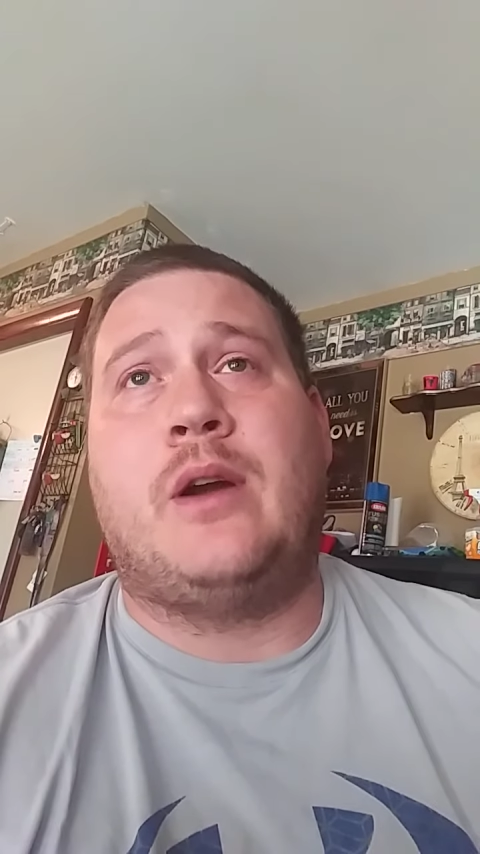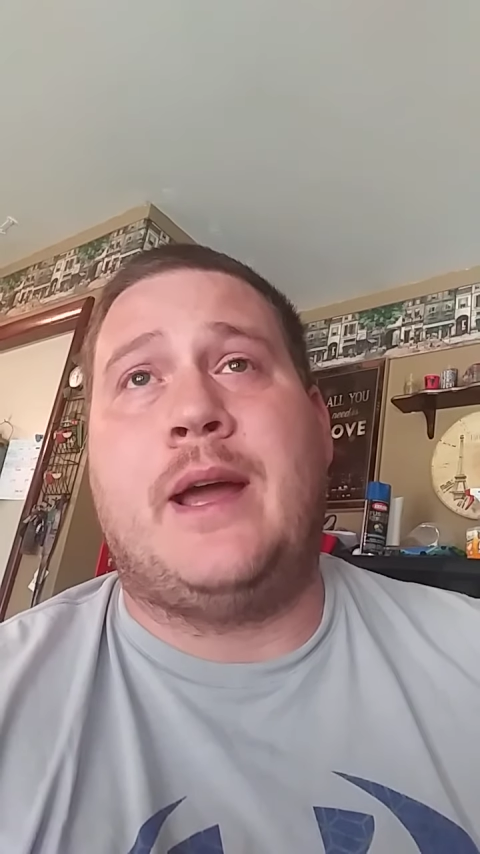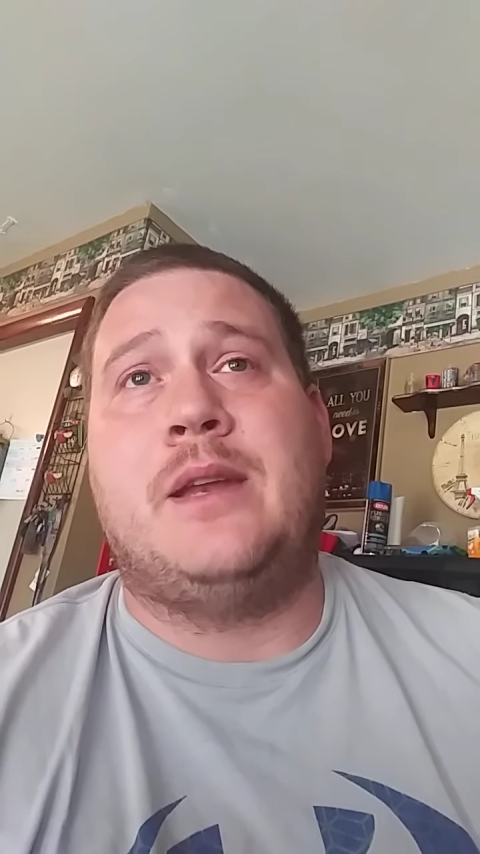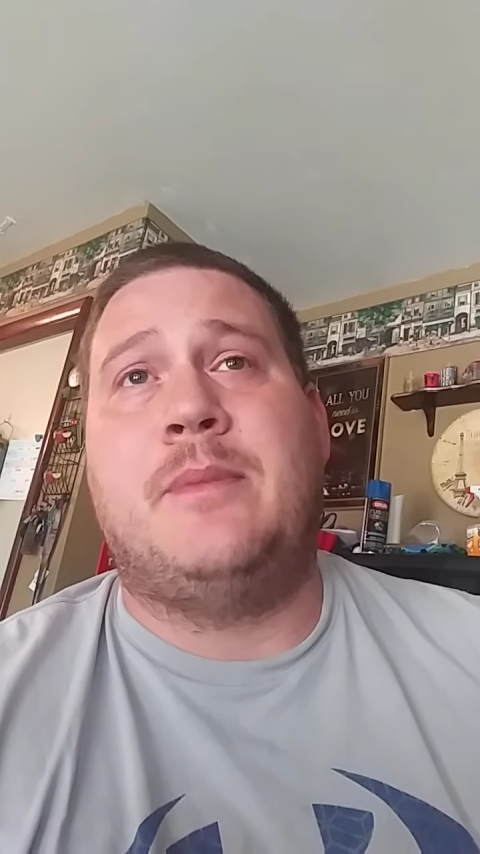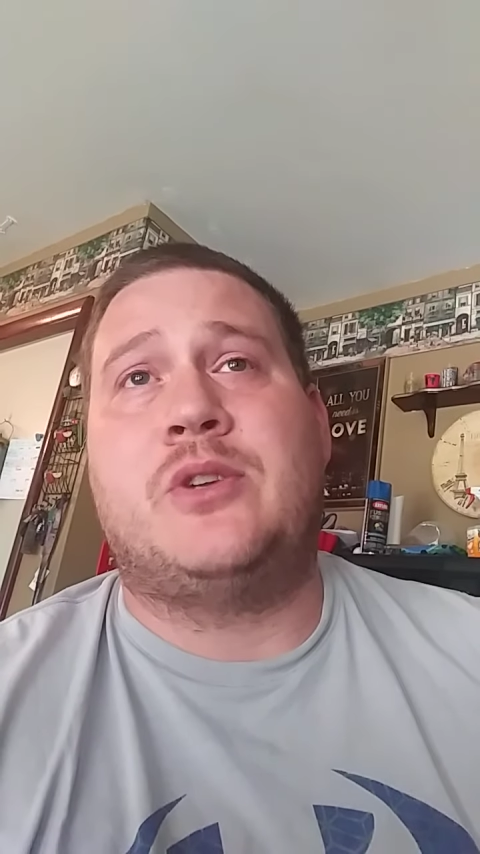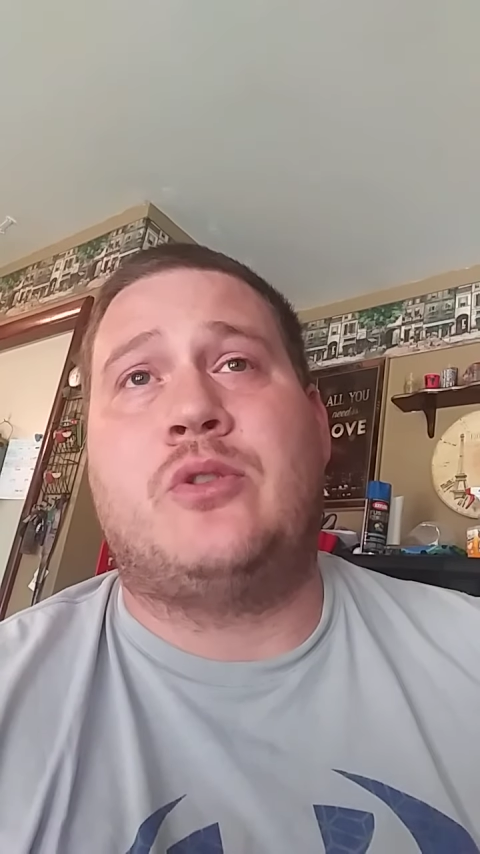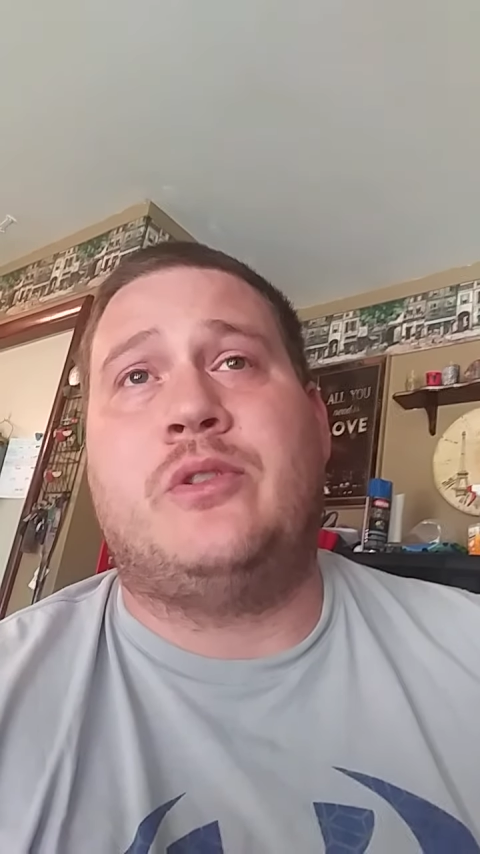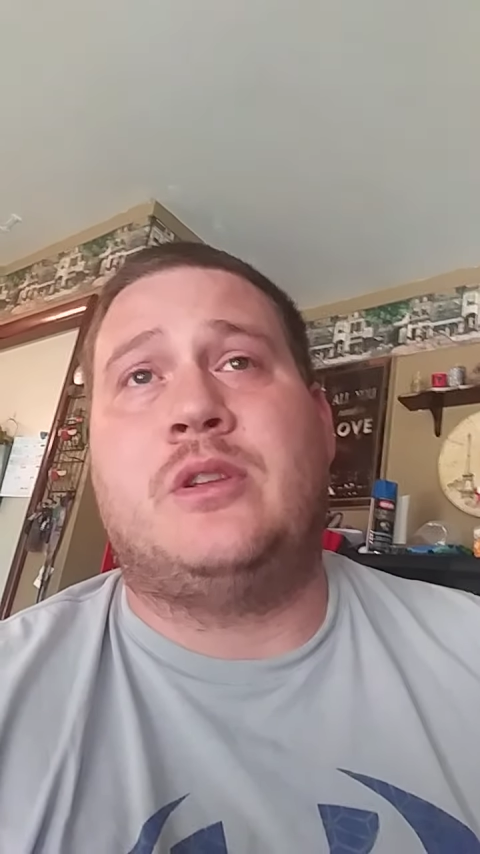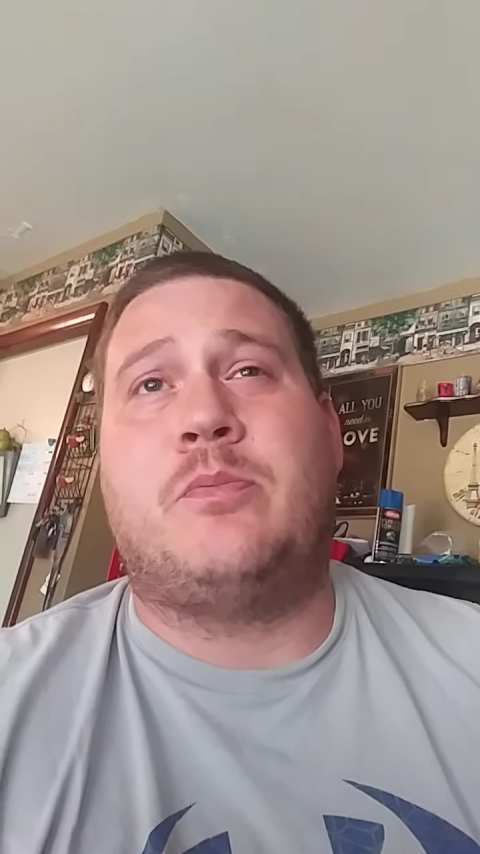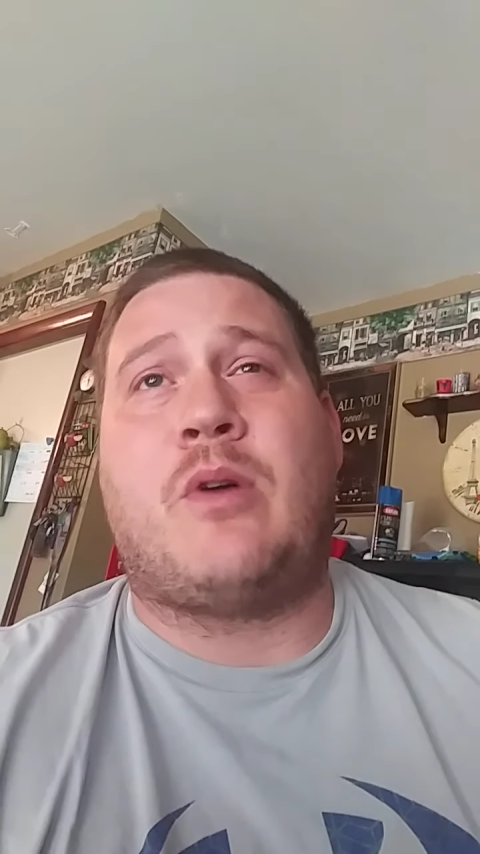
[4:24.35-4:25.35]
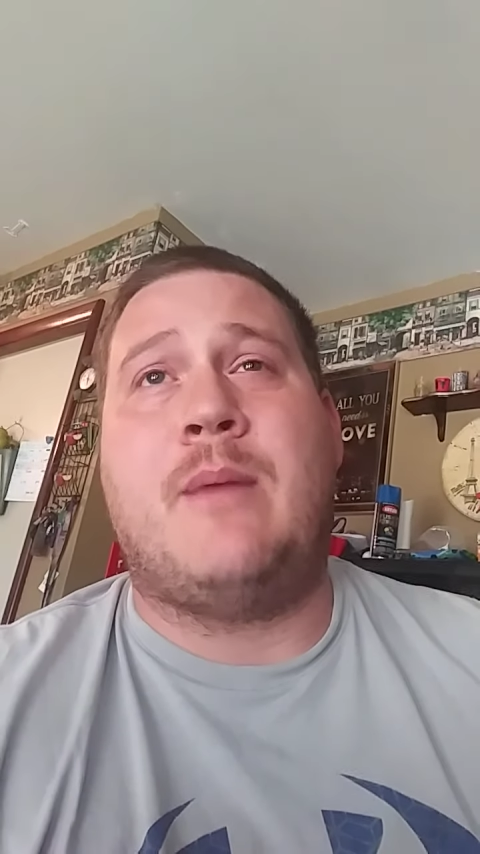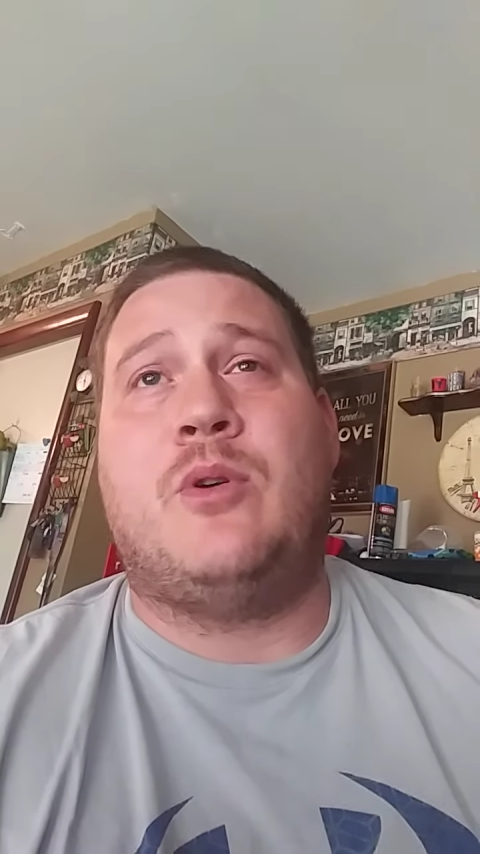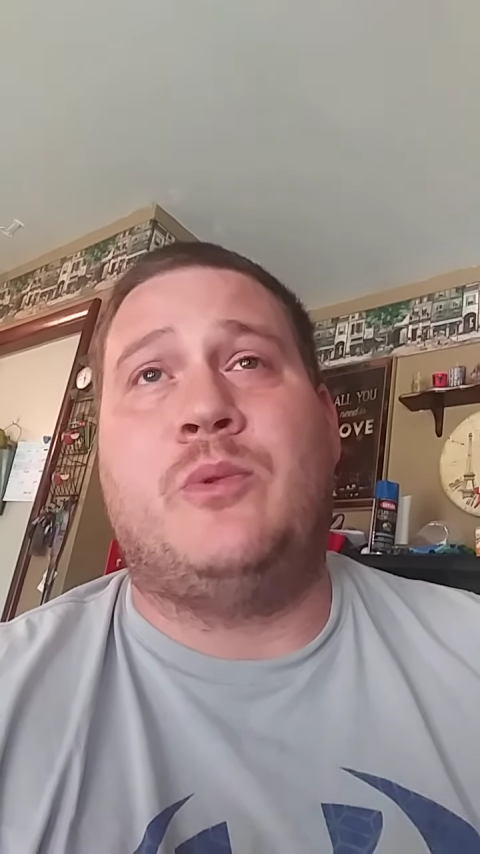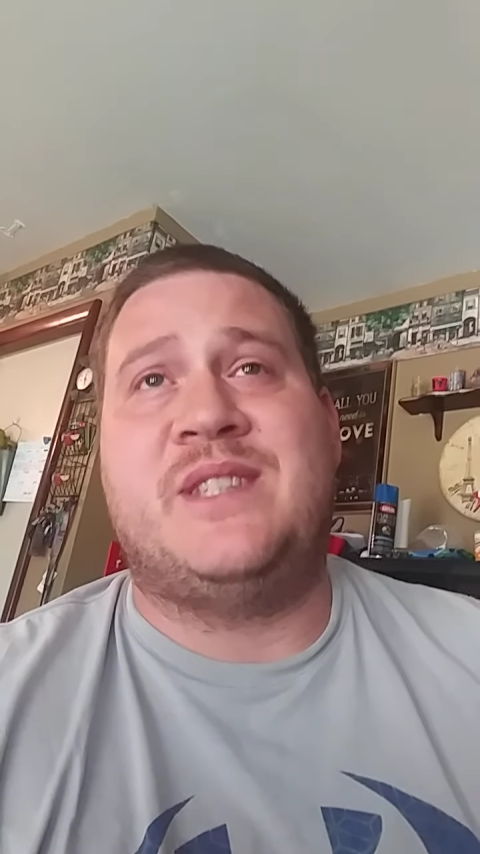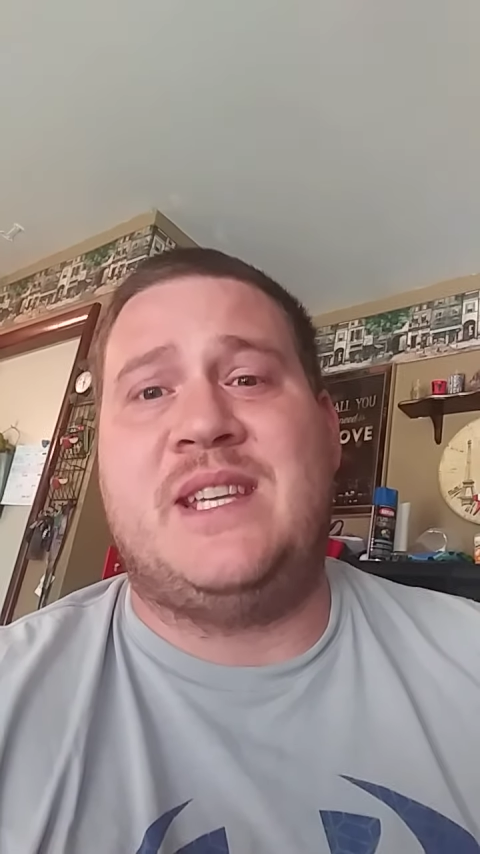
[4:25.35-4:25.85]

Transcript: I had to make sure that the primer was